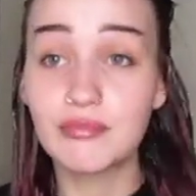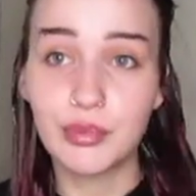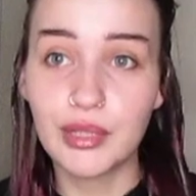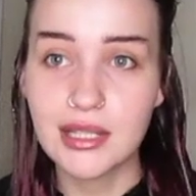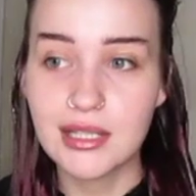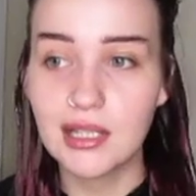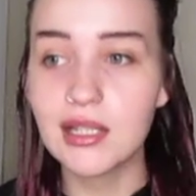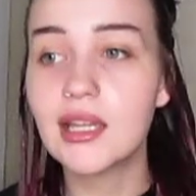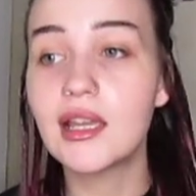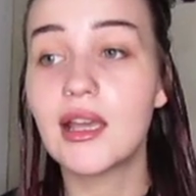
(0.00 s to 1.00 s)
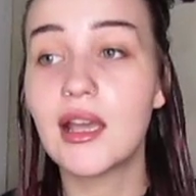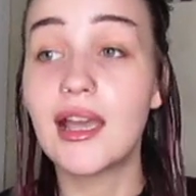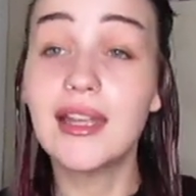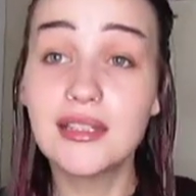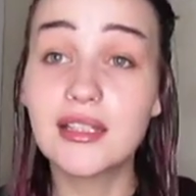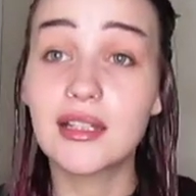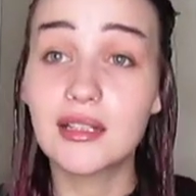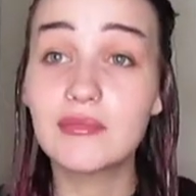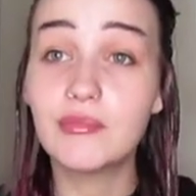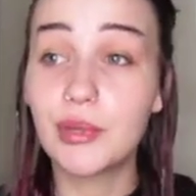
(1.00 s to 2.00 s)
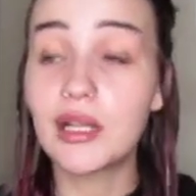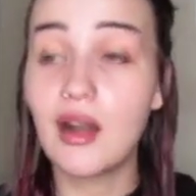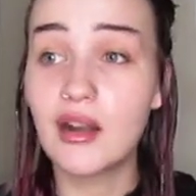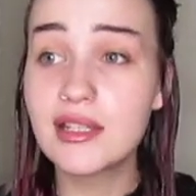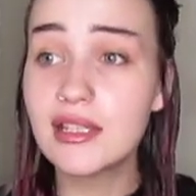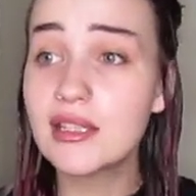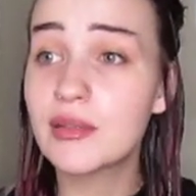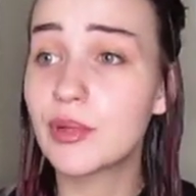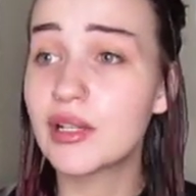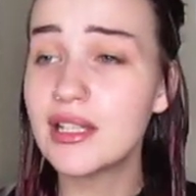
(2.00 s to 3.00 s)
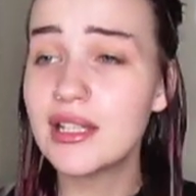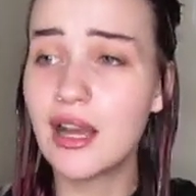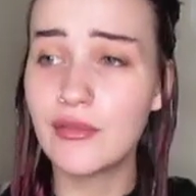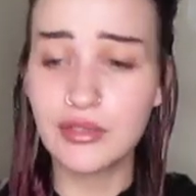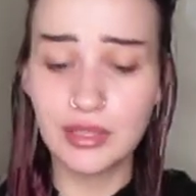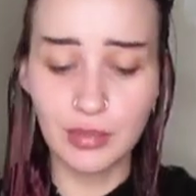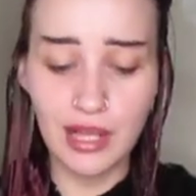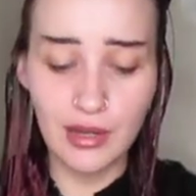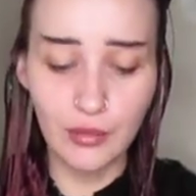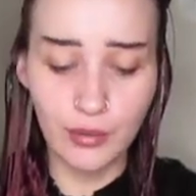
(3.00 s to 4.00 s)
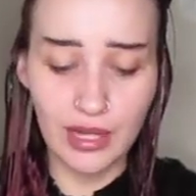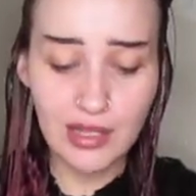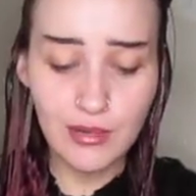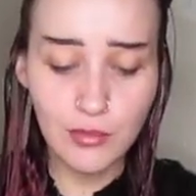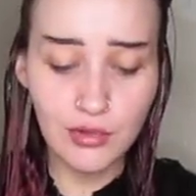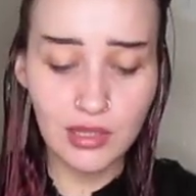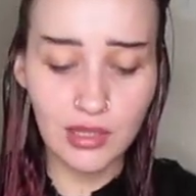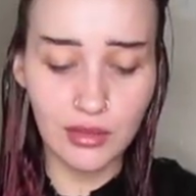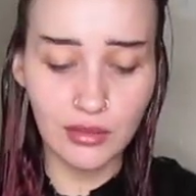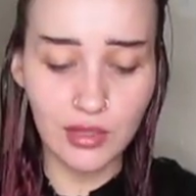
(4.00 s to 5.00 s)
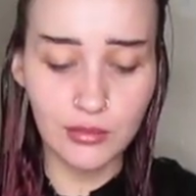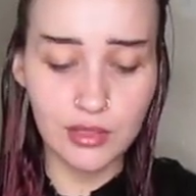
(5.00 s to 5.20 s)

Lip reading: pretty sick. And it did. But honestly, the burgundy covered the black way more than I thought it was